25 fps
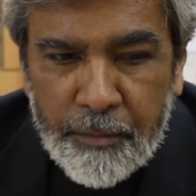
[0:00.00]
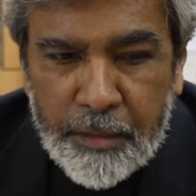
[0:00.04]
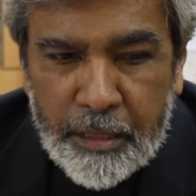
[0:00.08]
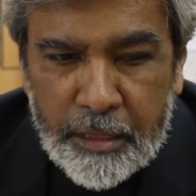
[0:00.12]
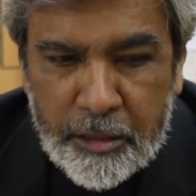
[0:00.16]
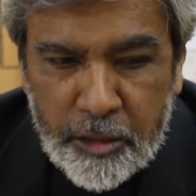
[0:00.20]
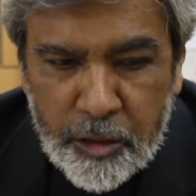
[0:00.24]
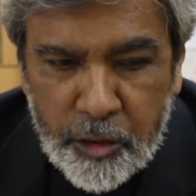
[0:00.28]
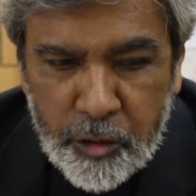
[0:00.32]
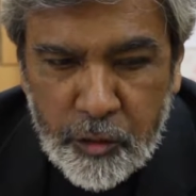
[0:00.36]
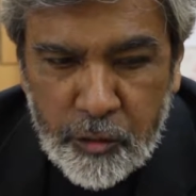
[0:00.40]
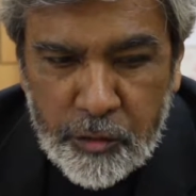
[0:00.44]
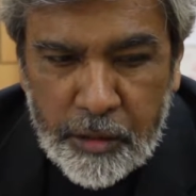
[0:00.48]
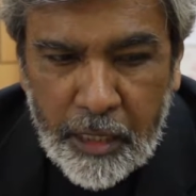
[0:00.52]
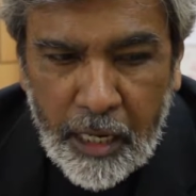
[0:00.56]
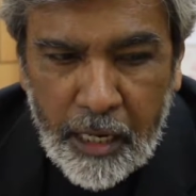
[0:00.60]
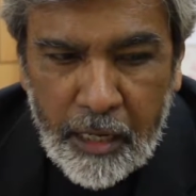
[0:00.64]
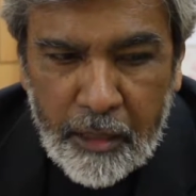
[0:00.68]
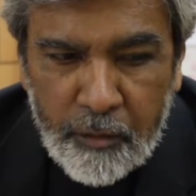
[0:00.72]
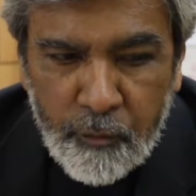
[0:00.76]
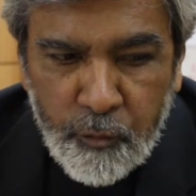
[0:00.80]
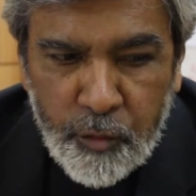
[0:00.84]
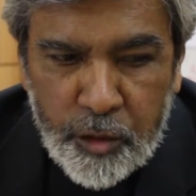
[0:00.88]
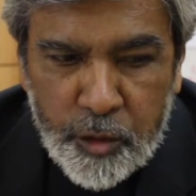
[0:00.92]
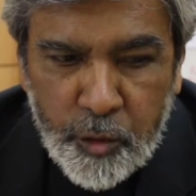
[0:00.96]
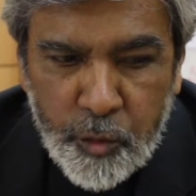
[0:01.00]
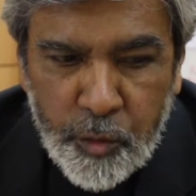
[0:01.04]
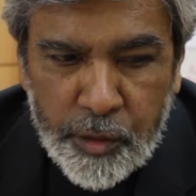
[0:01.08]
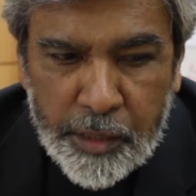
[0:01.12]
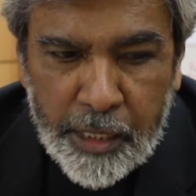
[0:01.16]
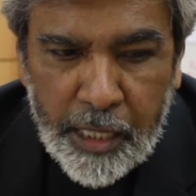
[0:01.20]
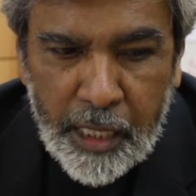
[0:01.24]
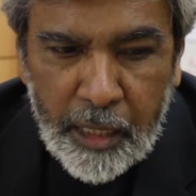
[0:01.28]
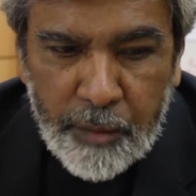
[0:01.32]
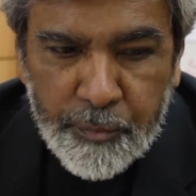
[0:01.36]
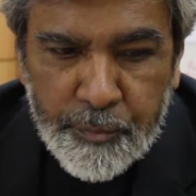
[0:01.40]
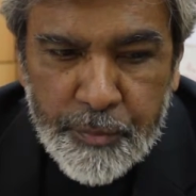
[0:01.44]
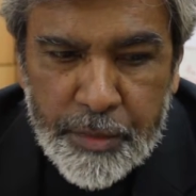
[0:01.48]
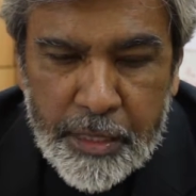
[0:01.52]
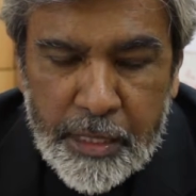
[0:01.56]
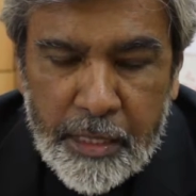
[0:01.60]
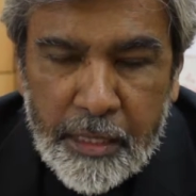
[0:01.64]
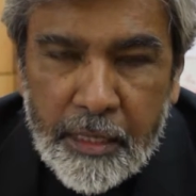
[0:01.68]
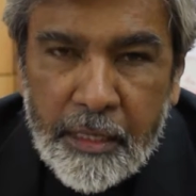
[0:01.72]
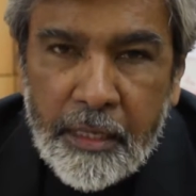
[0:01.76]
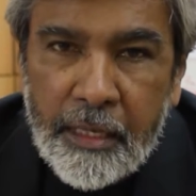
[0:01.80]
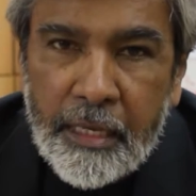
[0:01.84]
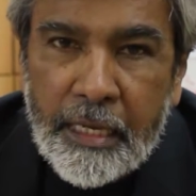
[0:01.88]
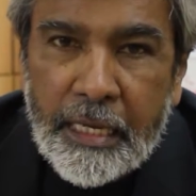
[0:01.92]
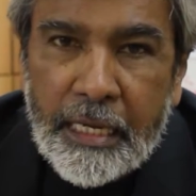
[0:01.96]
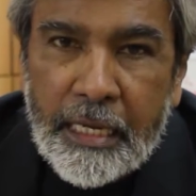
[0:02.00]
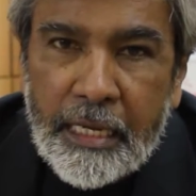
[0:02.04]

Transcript: in Sudan, which would help me